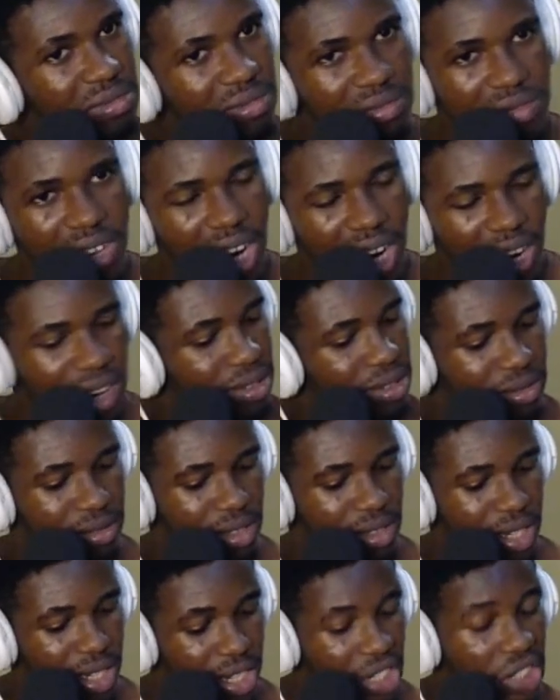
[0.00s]
Now
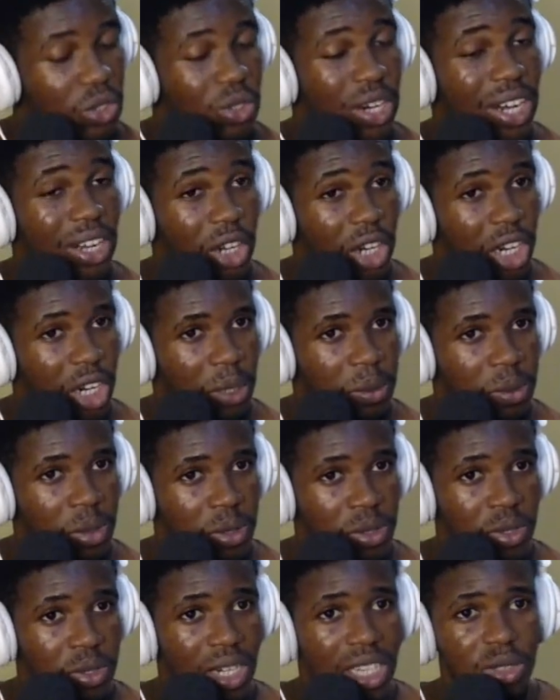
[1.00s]
let's try the other option.
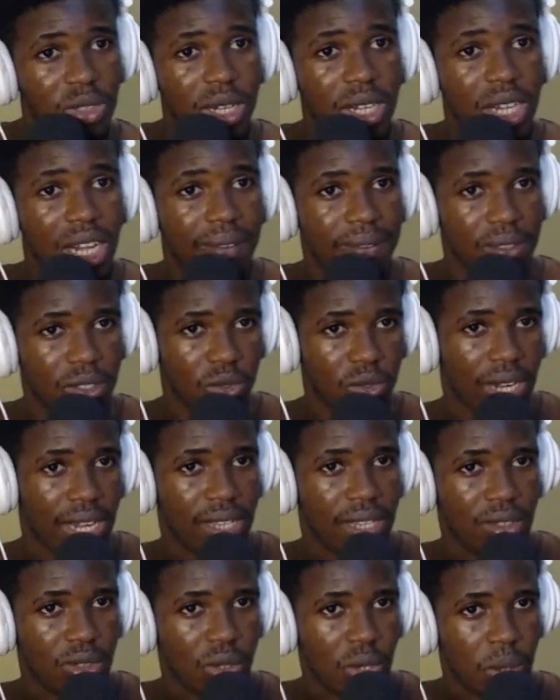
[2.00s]
So that's why you have to try
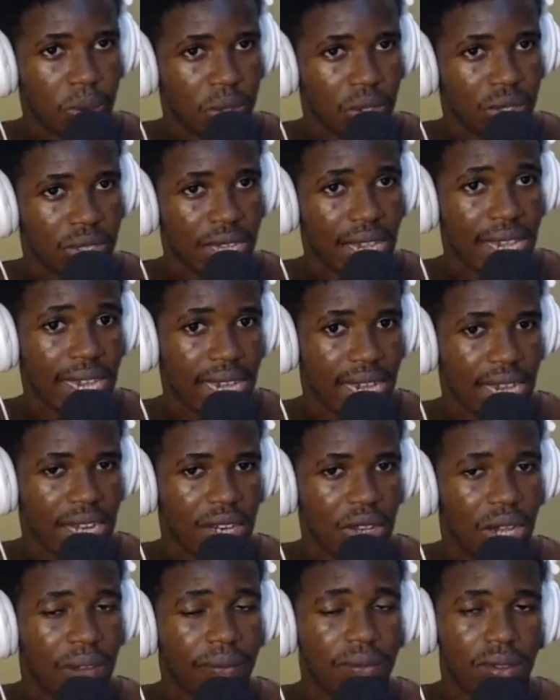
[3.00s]
2 options. Again,
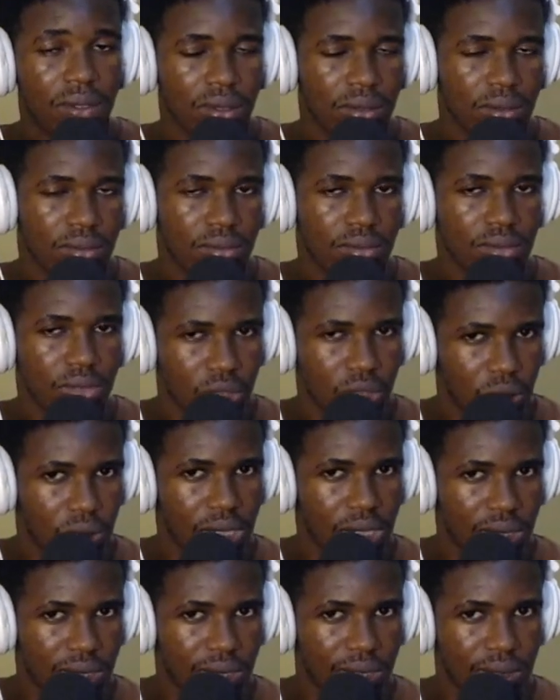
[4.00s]
you have to do
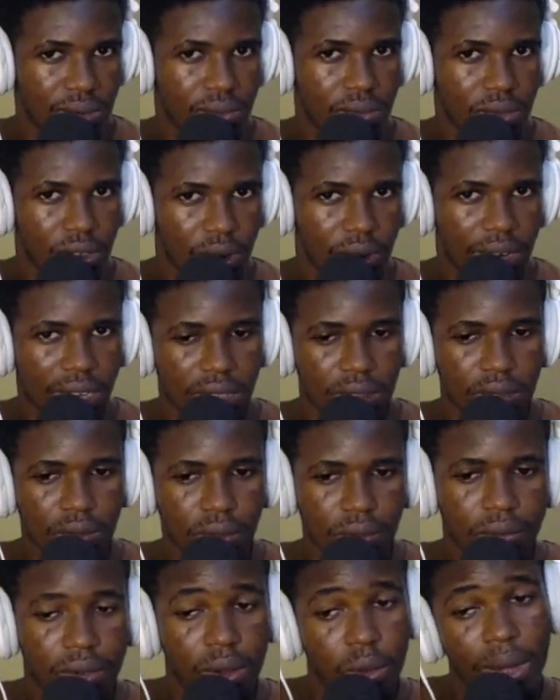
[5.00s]
this right
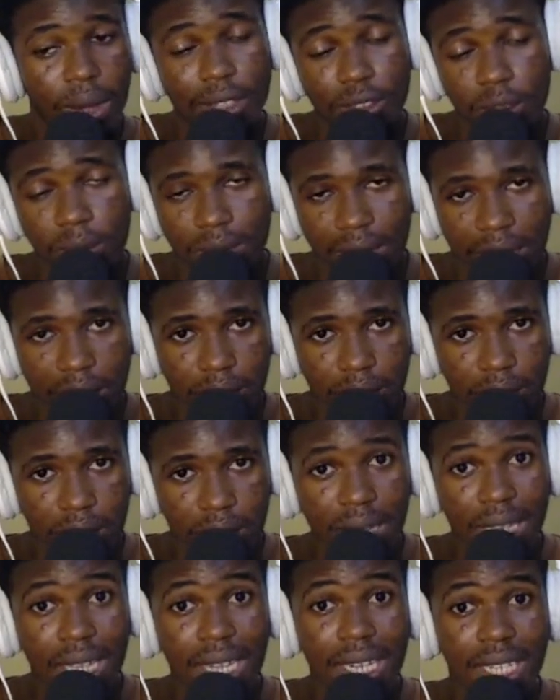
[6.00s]
for quite some time.
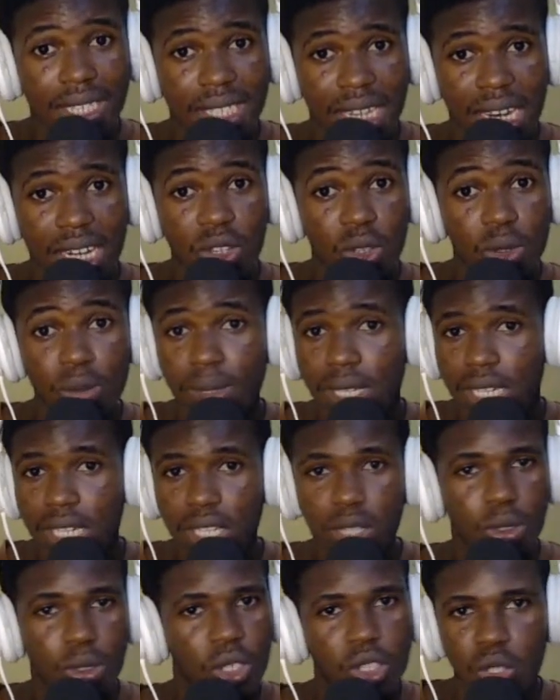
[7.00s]
Then you
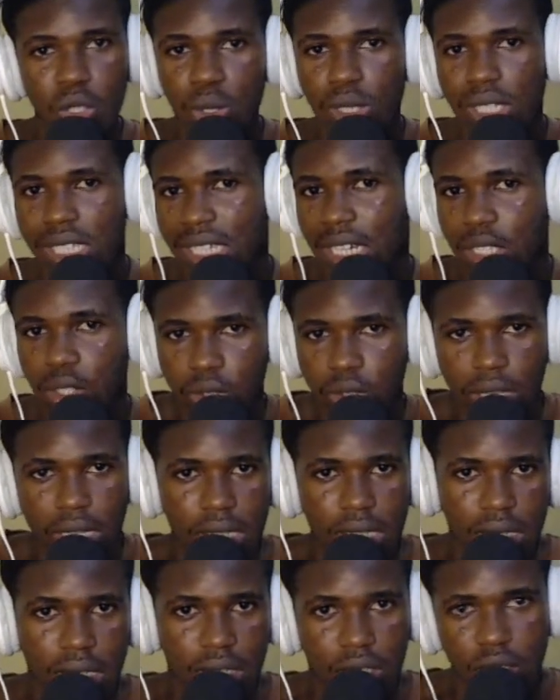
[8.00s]
just know this naturally.
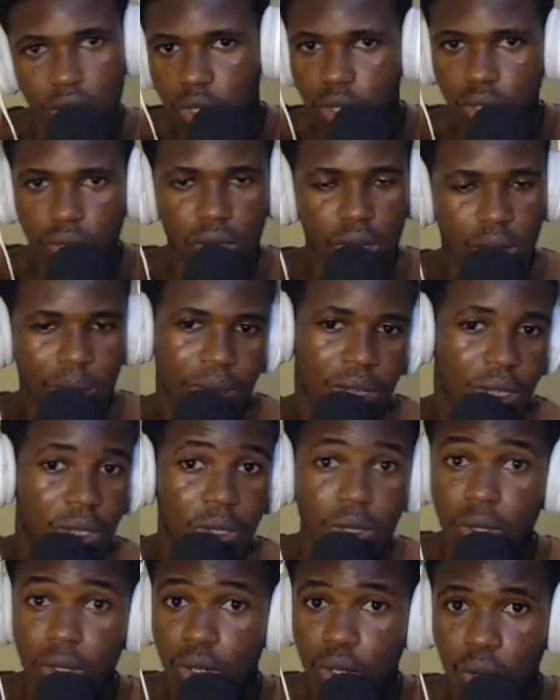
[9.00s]
It's just going to come. You're just
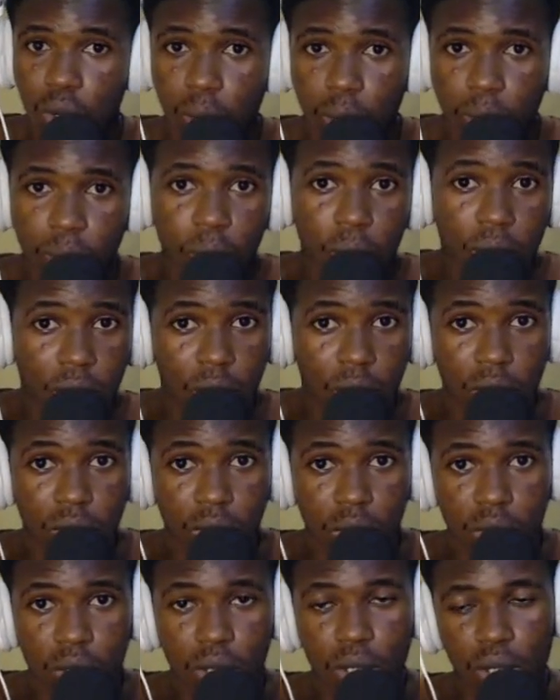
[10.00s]
going to know what
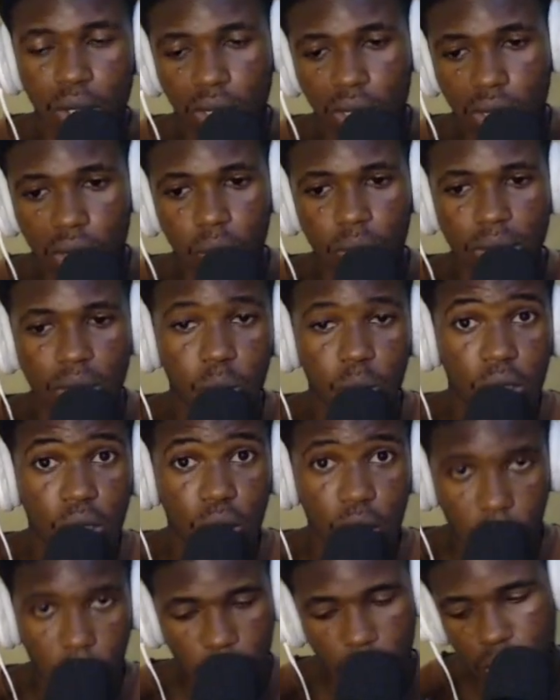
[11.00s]
chords go with what
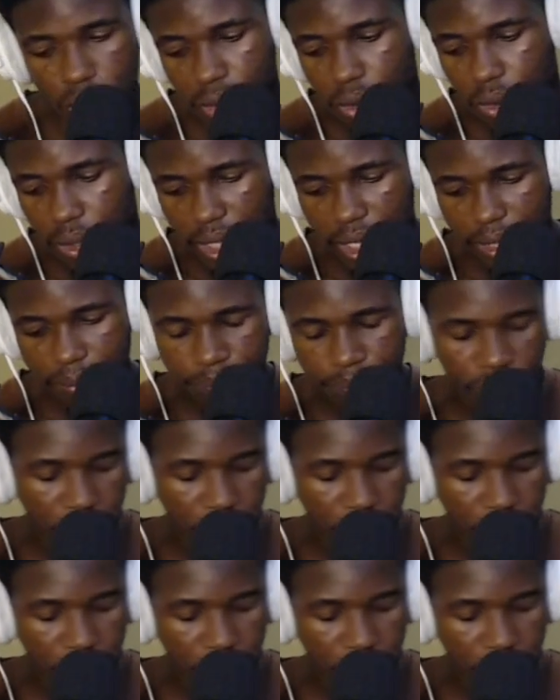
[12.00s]
notes. Okay.